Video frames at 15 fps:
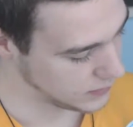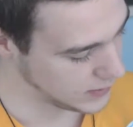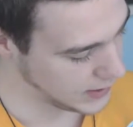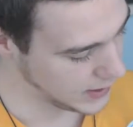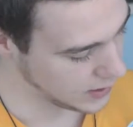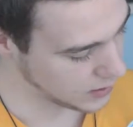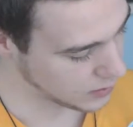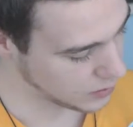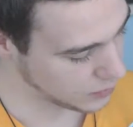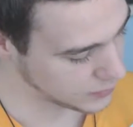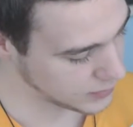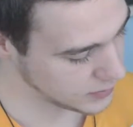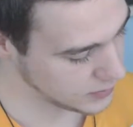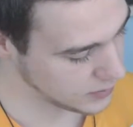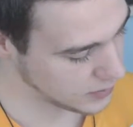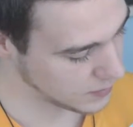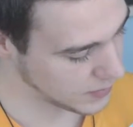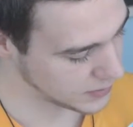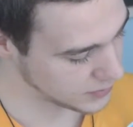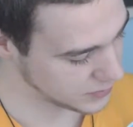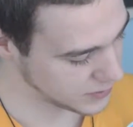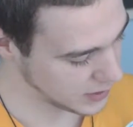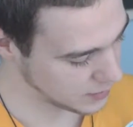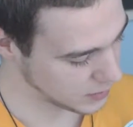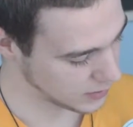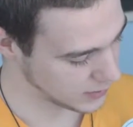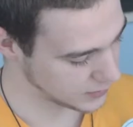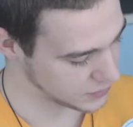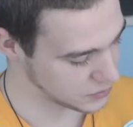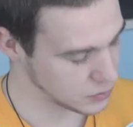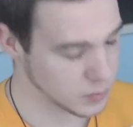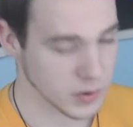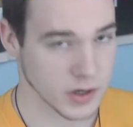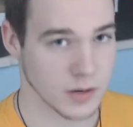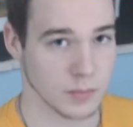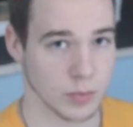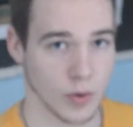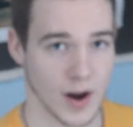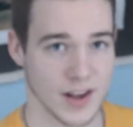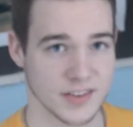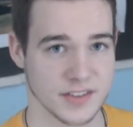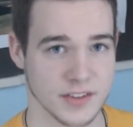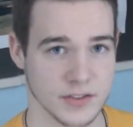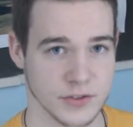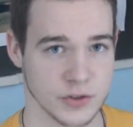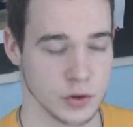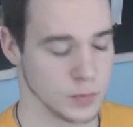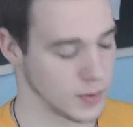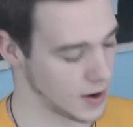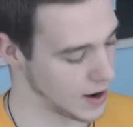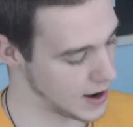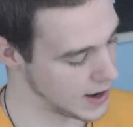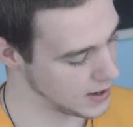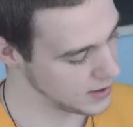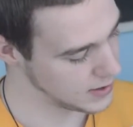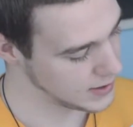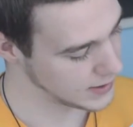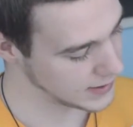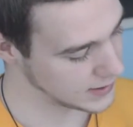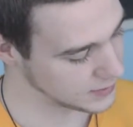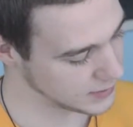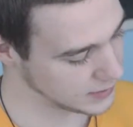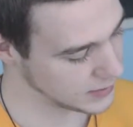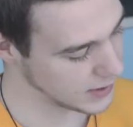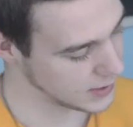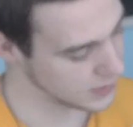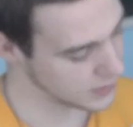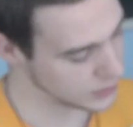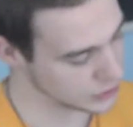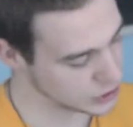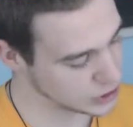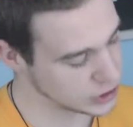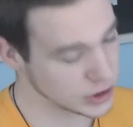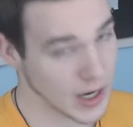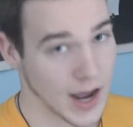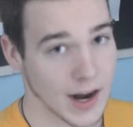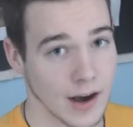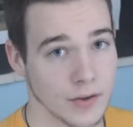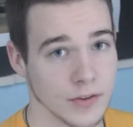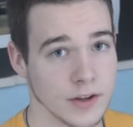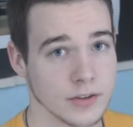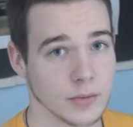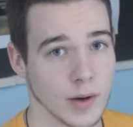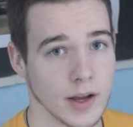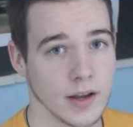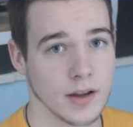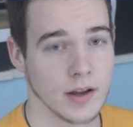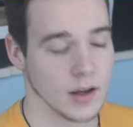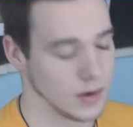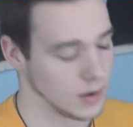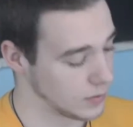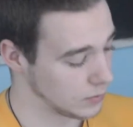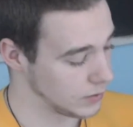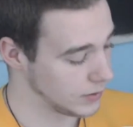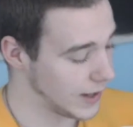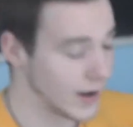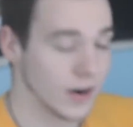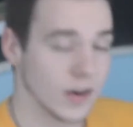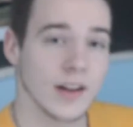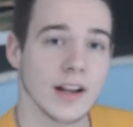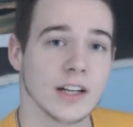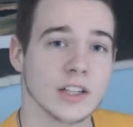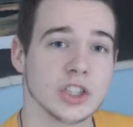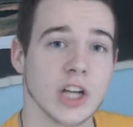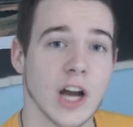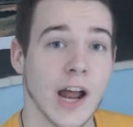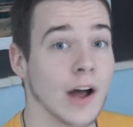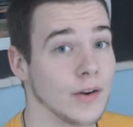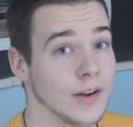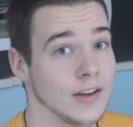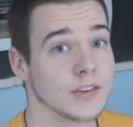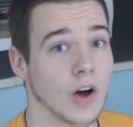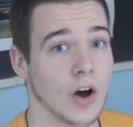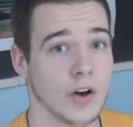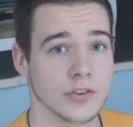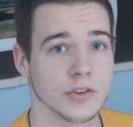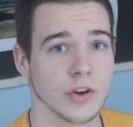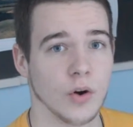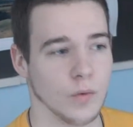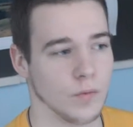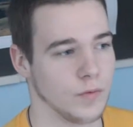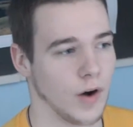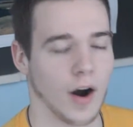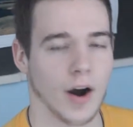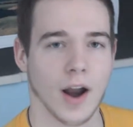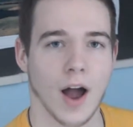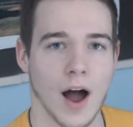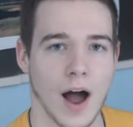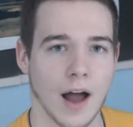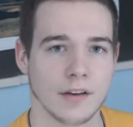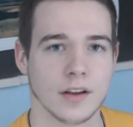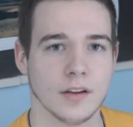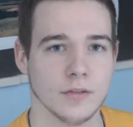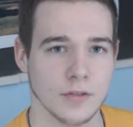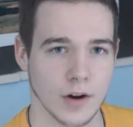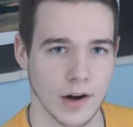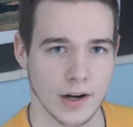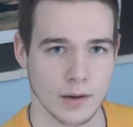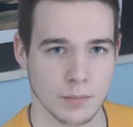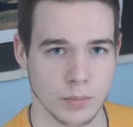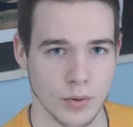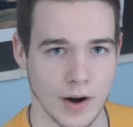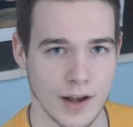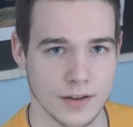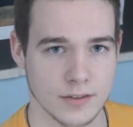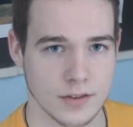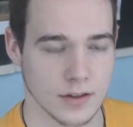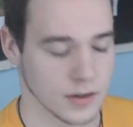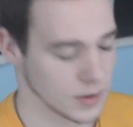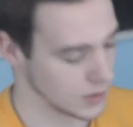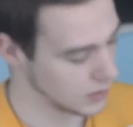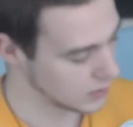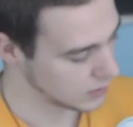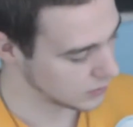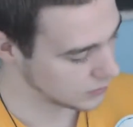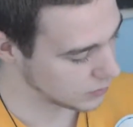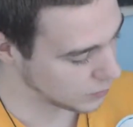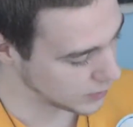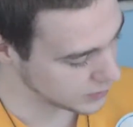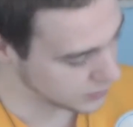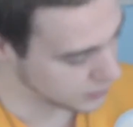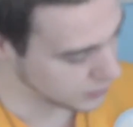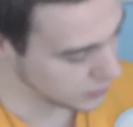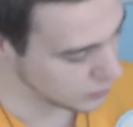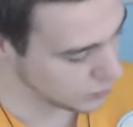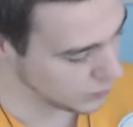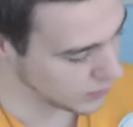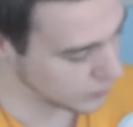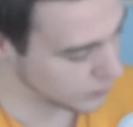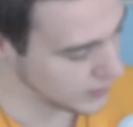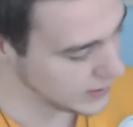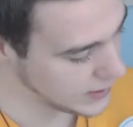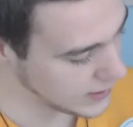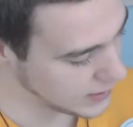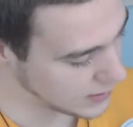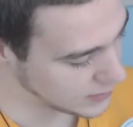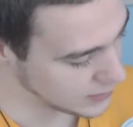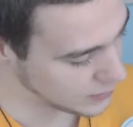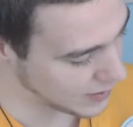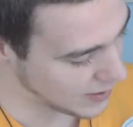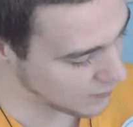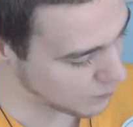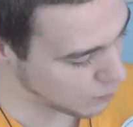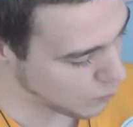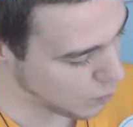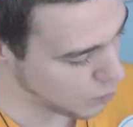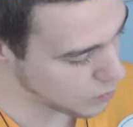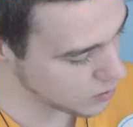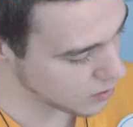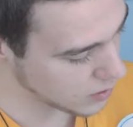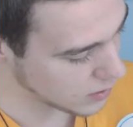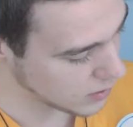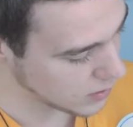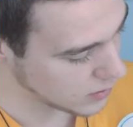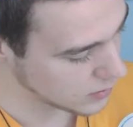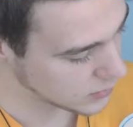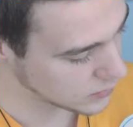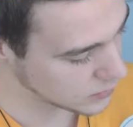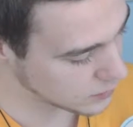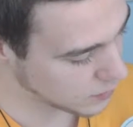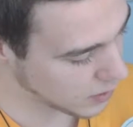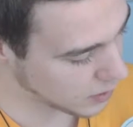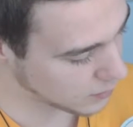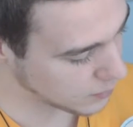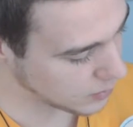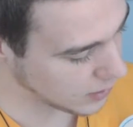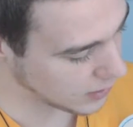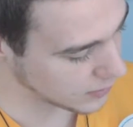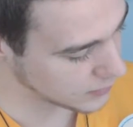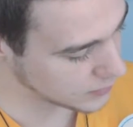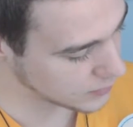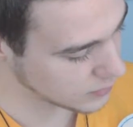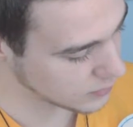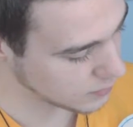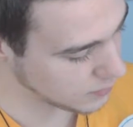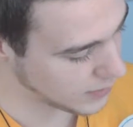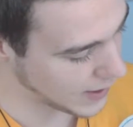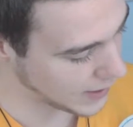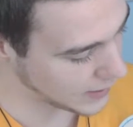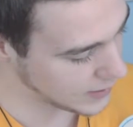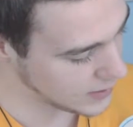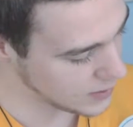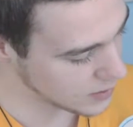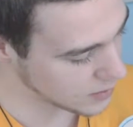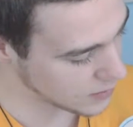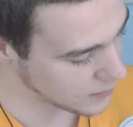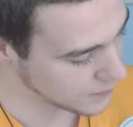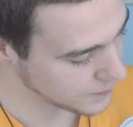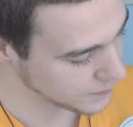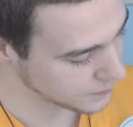the air goes into the combustion chamber and it's super compressed and super hot, gets ignited and shot out this way. Well, that air that gets shot out is also very hot and very compressed. So what you do with reheat is you have more spark plugs back here